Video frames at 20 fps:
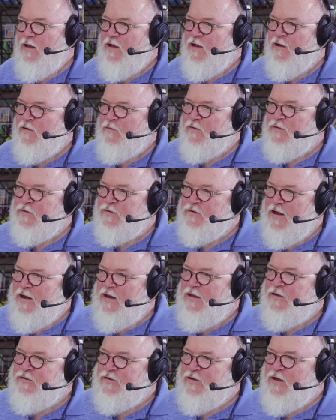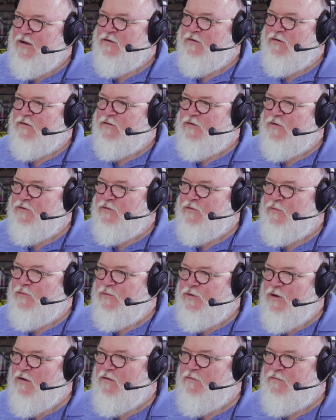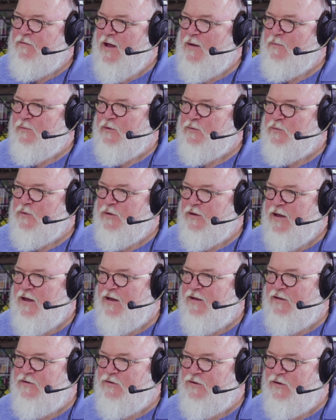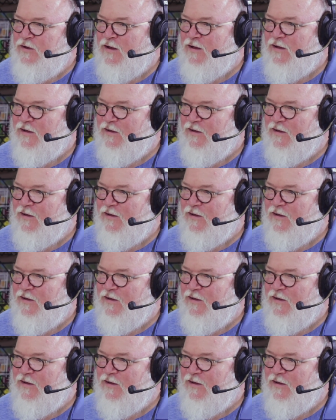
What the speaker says: And if there's any signal to young families with kids